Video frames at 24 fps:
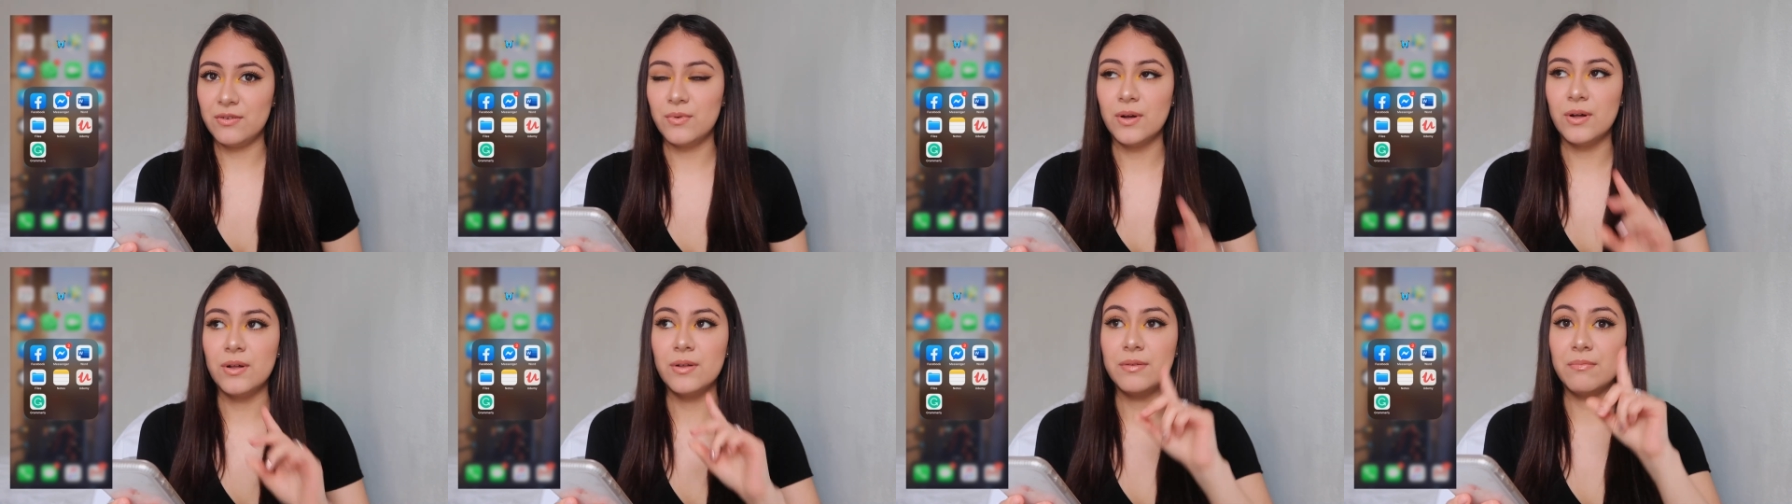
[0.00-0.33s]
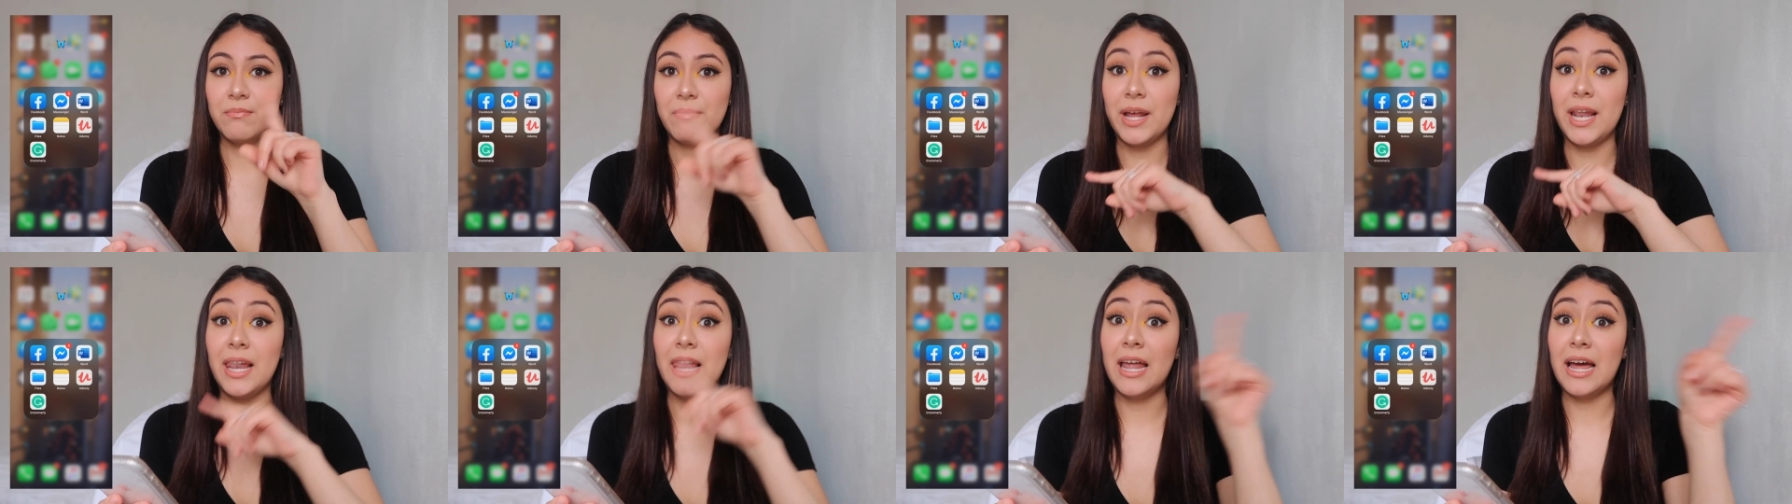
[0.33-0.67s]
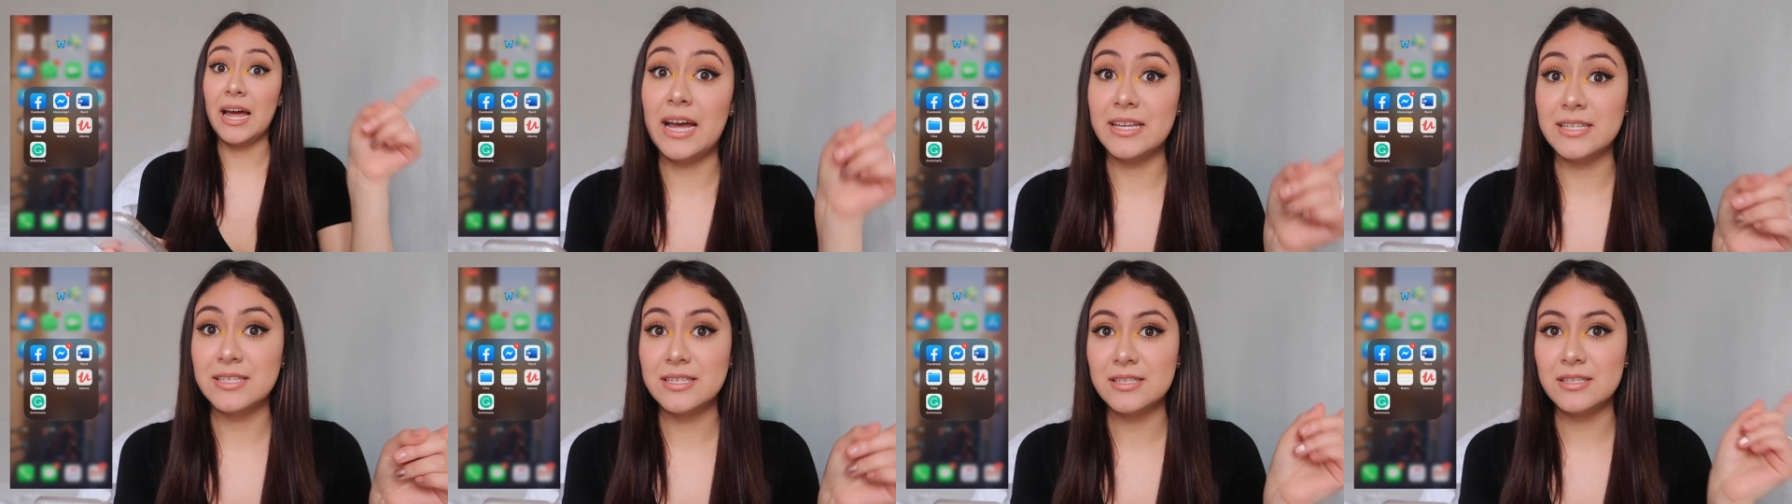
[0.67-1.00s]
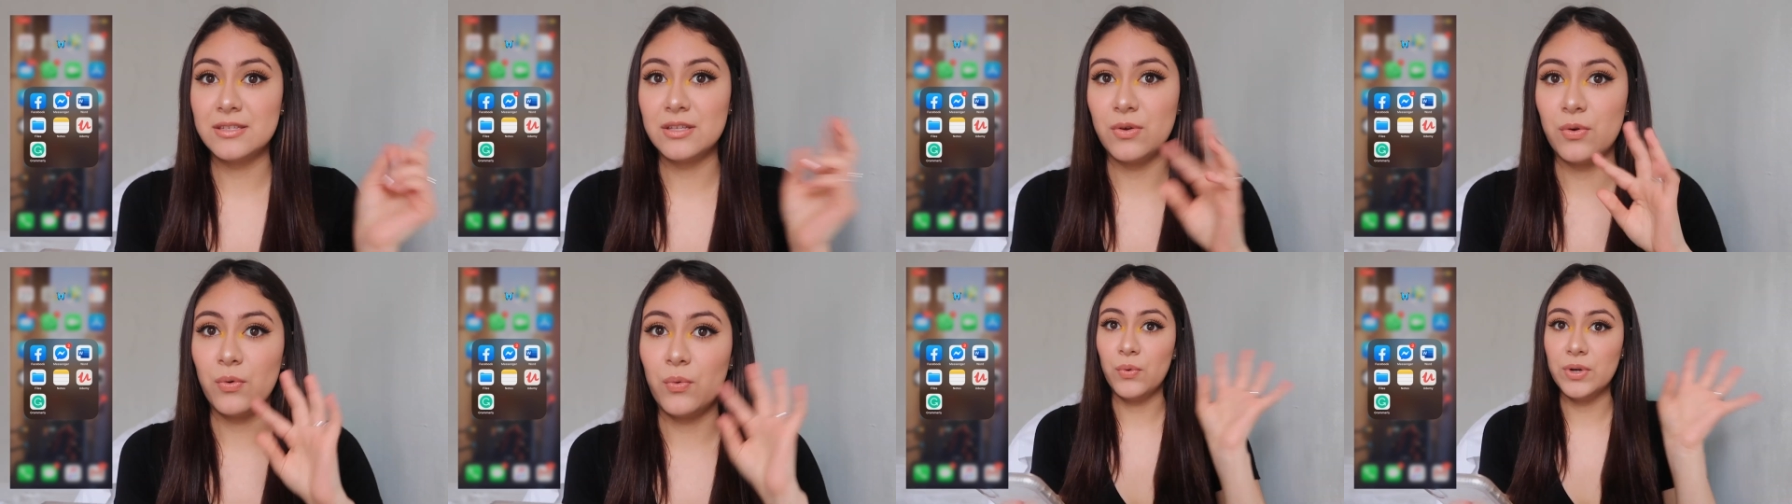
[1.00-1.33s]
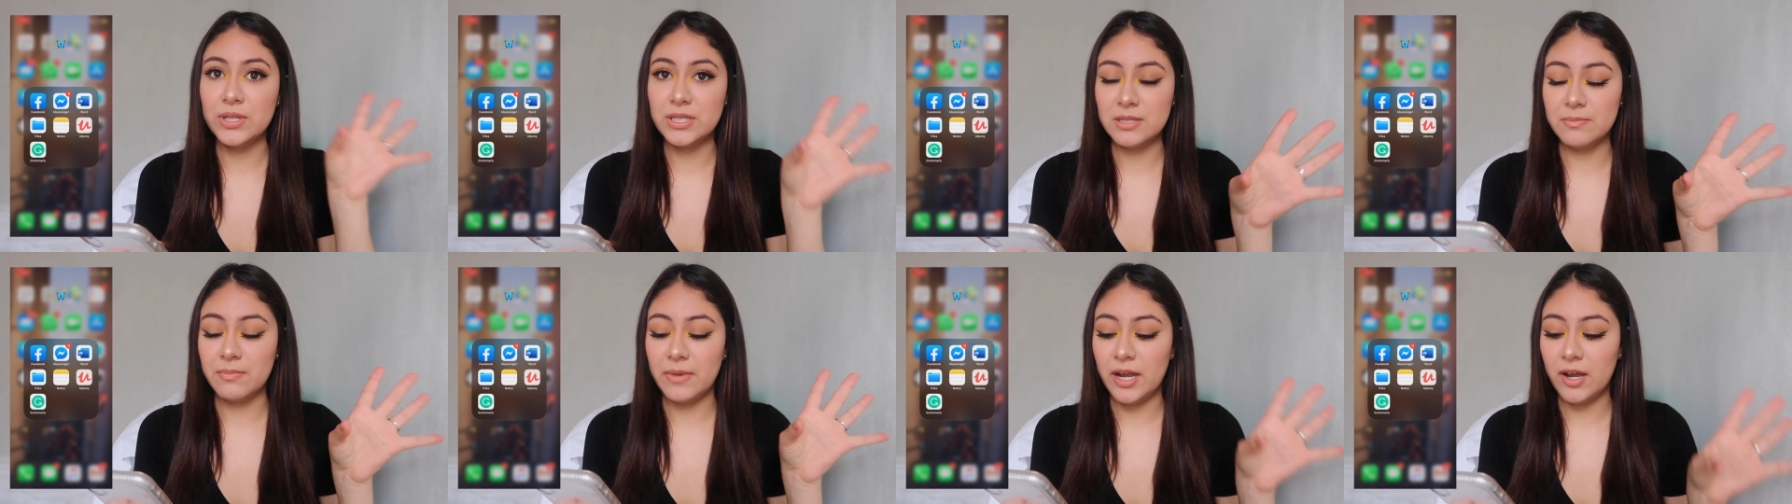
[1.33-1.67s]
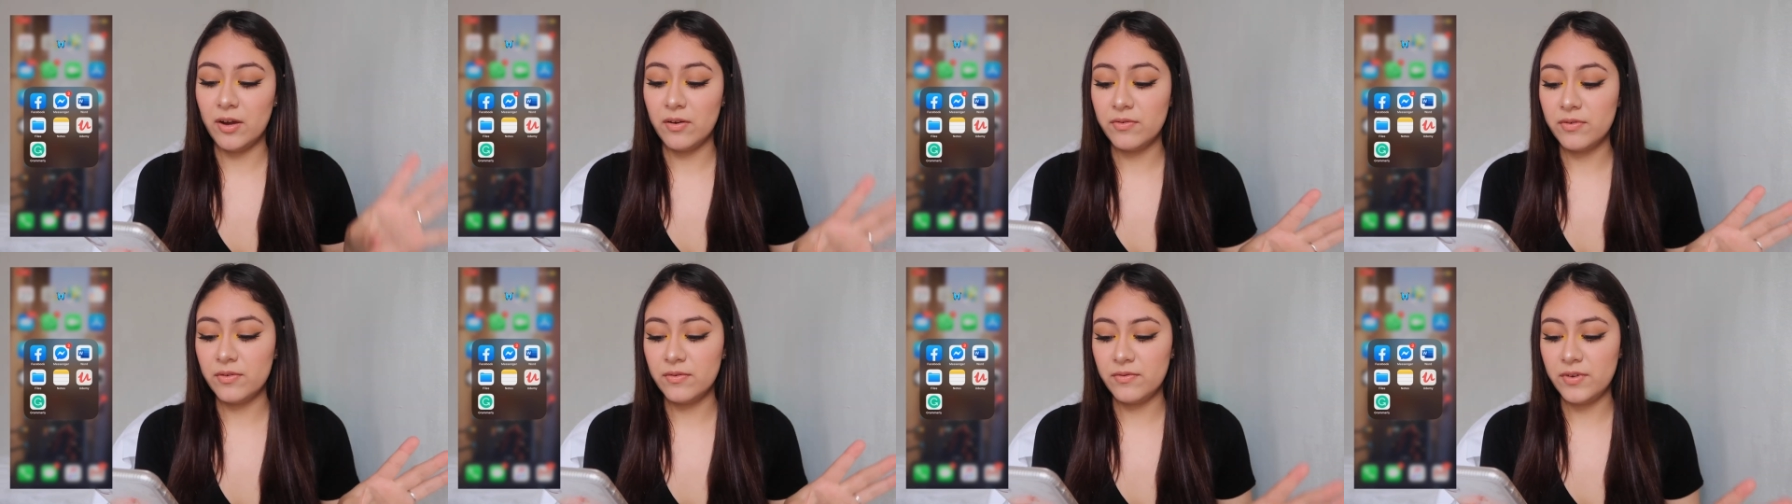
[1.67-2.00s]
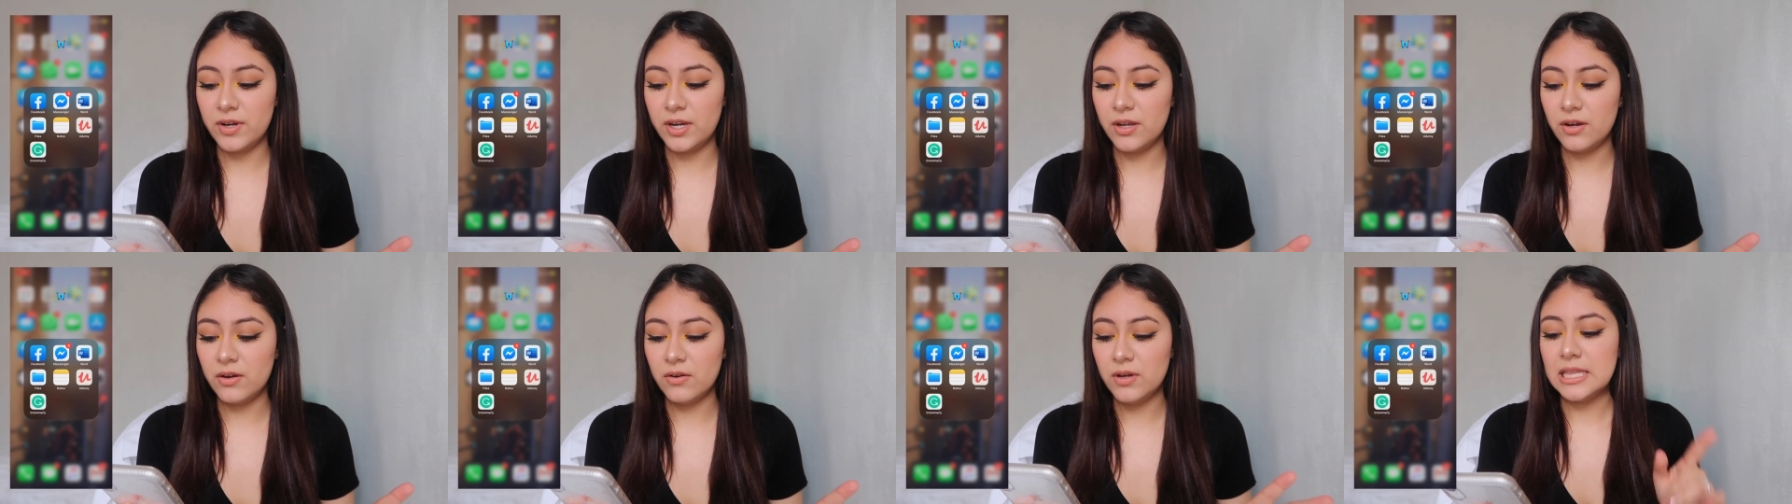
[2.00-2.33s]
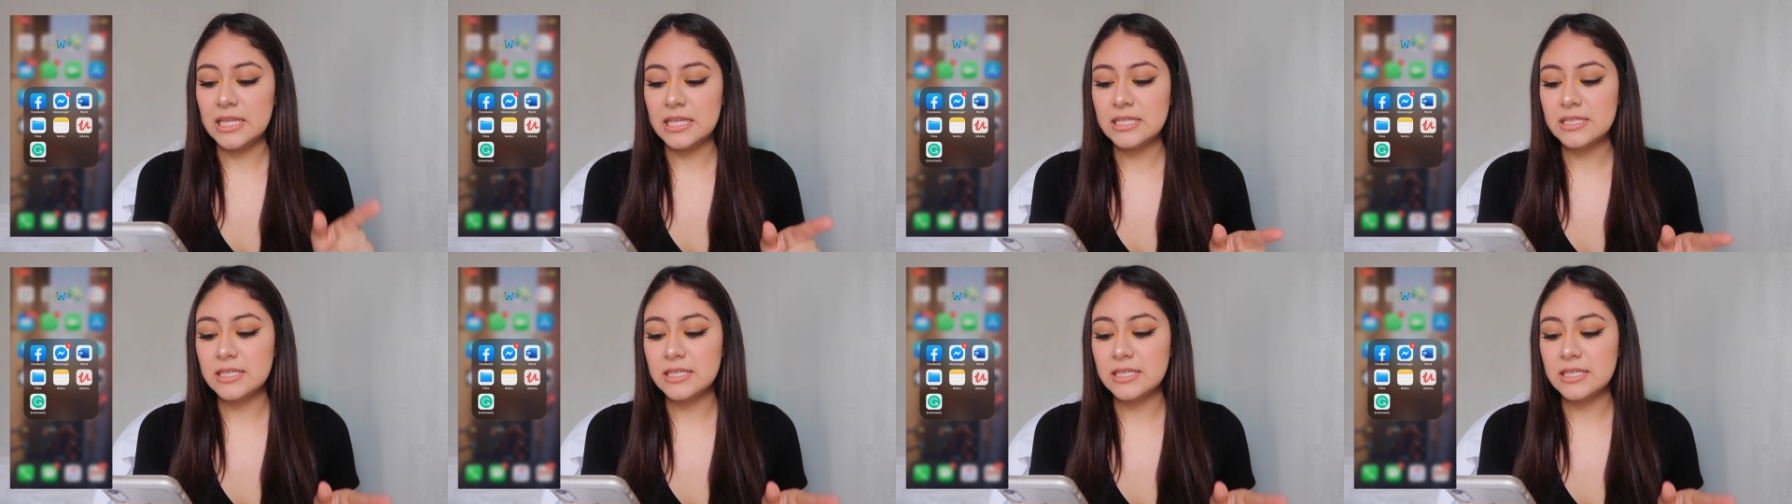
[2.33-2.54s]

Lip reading: well, in my last what's in my iPhone video. And this